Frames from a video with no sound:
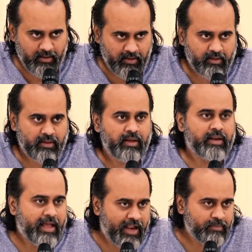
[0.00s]
in the
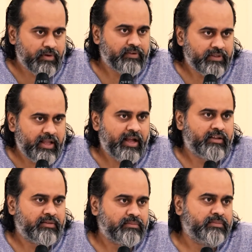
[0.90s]
realm of
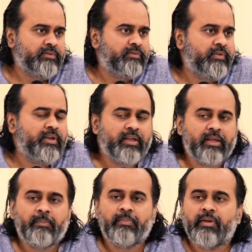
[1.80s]
Adhyatma, we
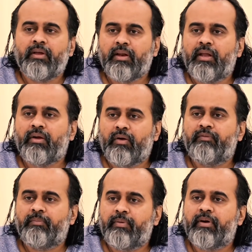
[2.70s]
keep hearing
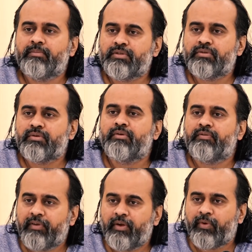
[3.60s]
of Brahman so
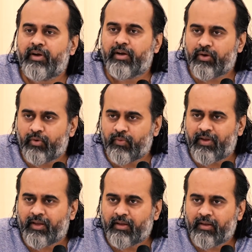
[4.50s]
frequently, don't
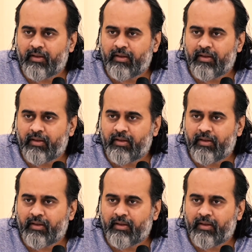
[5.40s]
we?